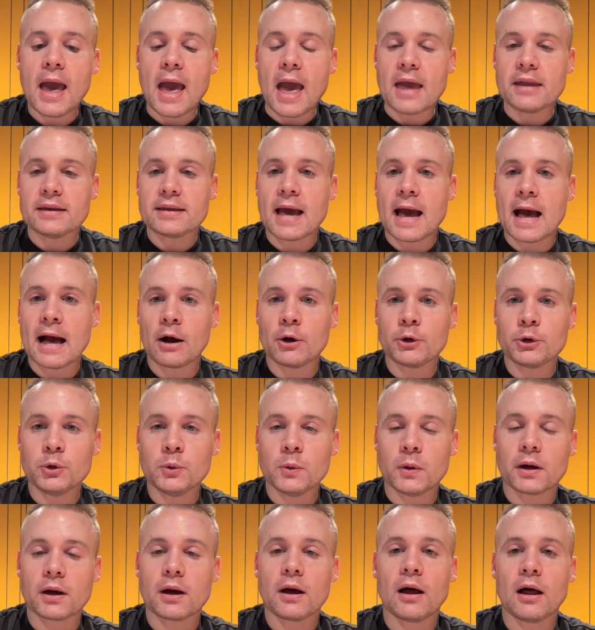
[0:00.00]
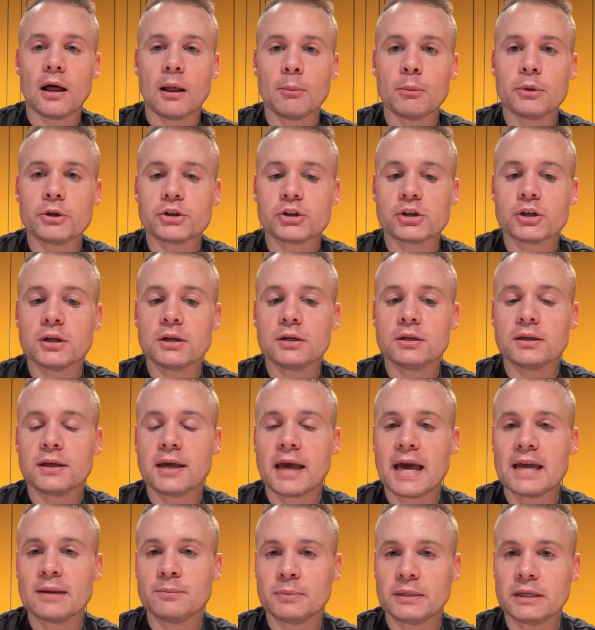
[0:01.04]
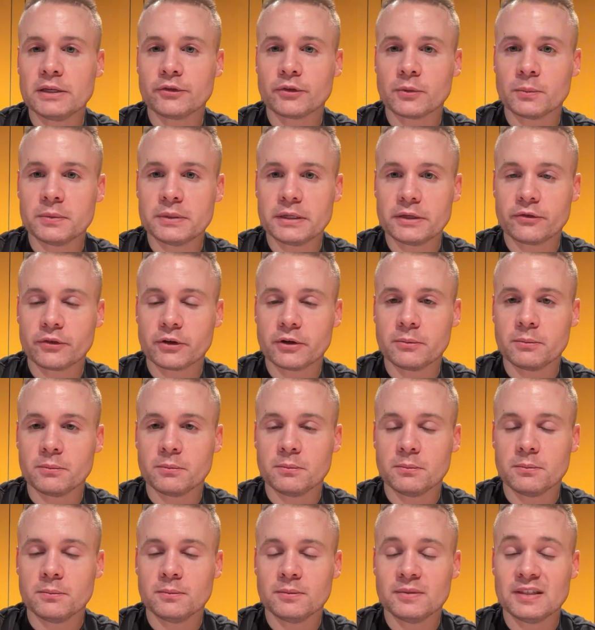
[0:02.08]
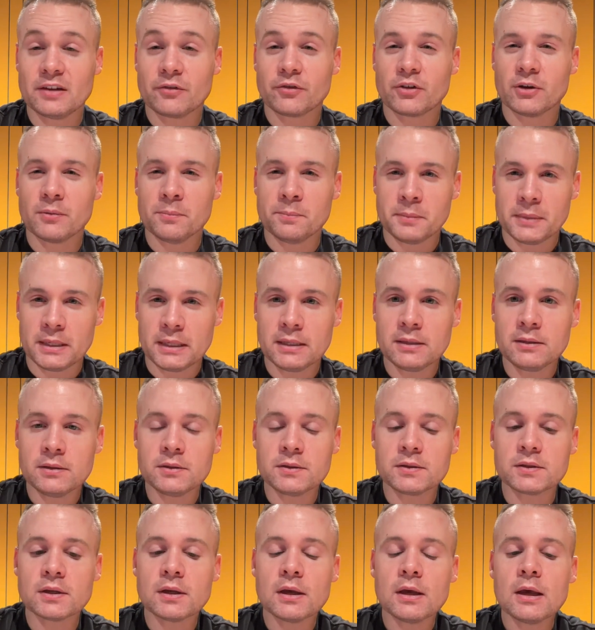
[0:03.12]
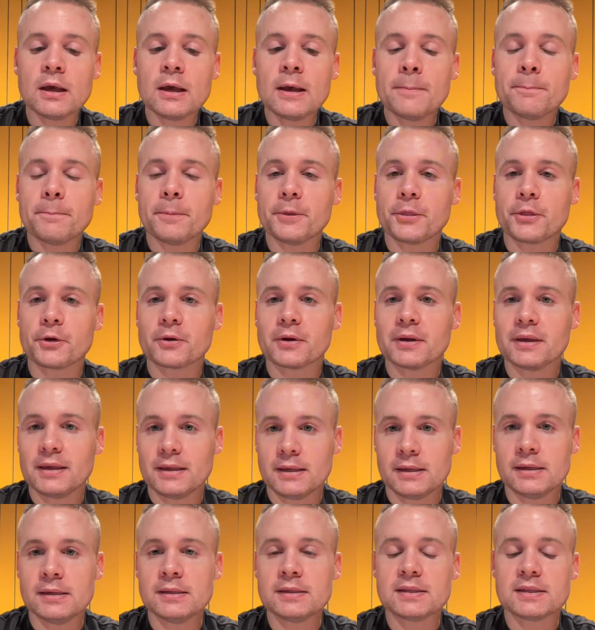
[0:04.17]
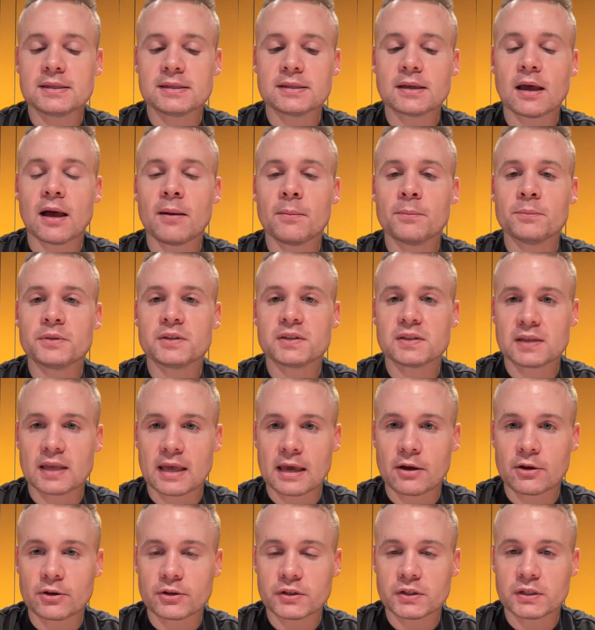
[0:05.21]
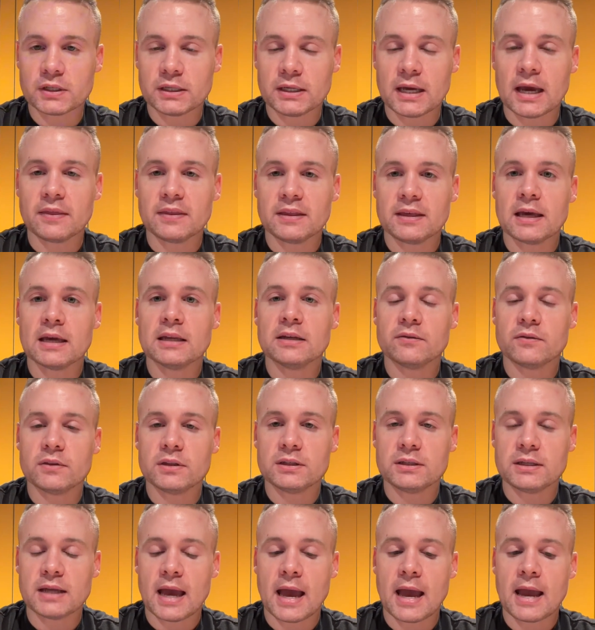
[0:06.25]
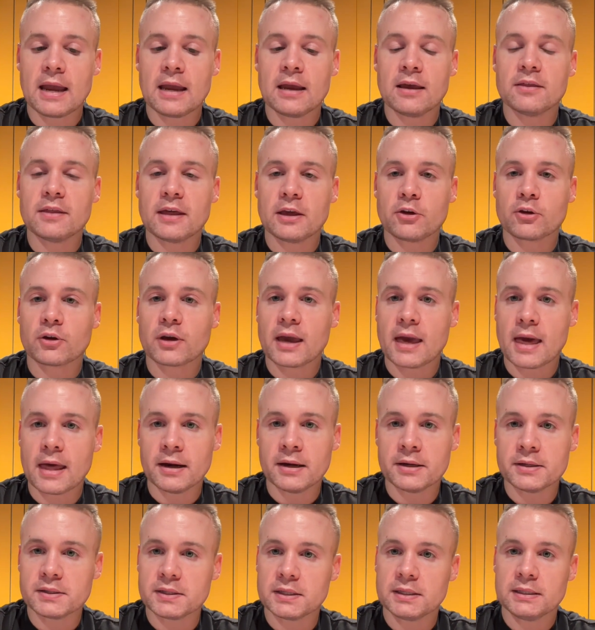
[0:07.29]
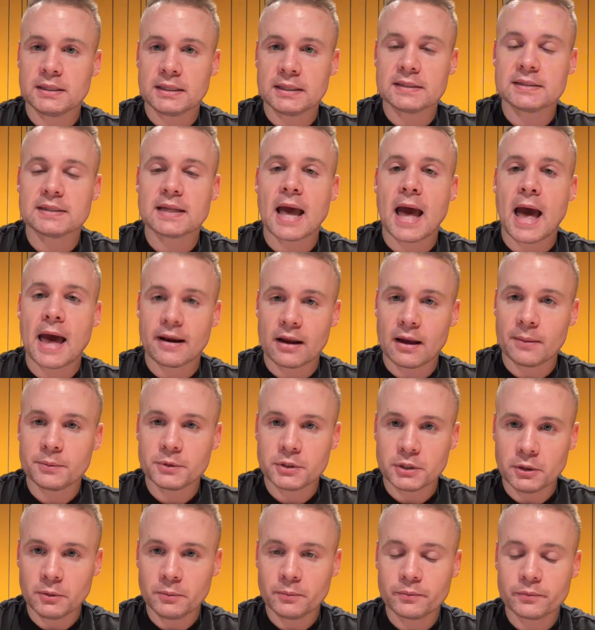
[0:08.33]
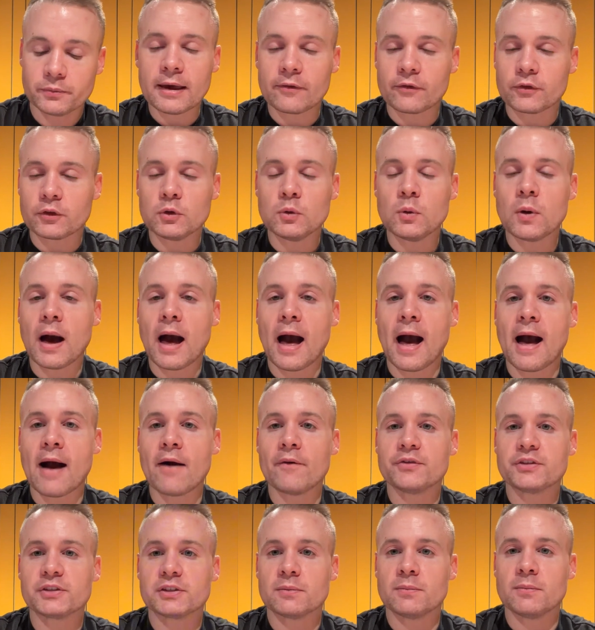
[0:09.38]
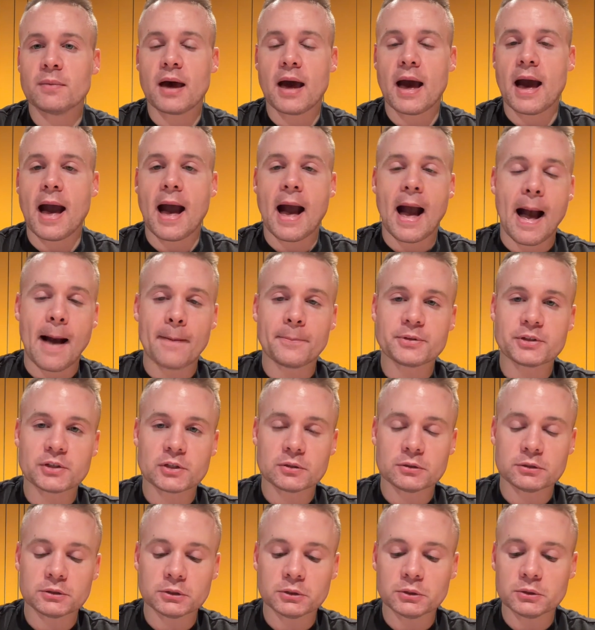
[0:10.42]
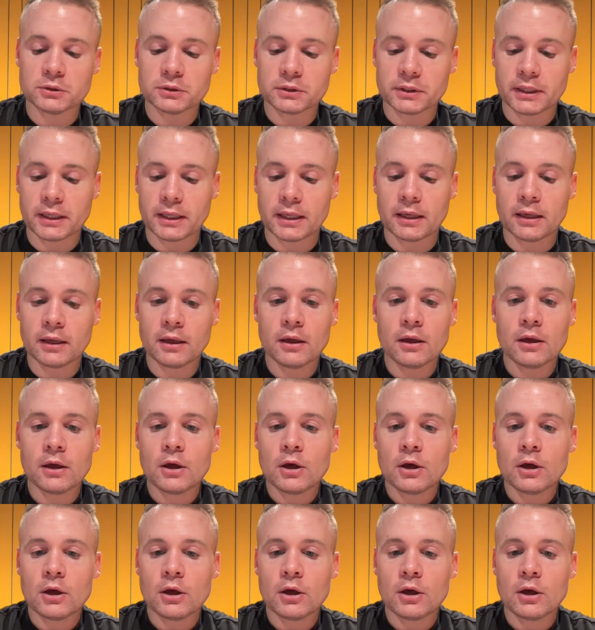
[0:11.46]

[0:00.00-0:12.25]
and how you accomplish it can be from different means, but there is some scarcity at the end of the day that your candidacy needs to add up to. If you have some absolutely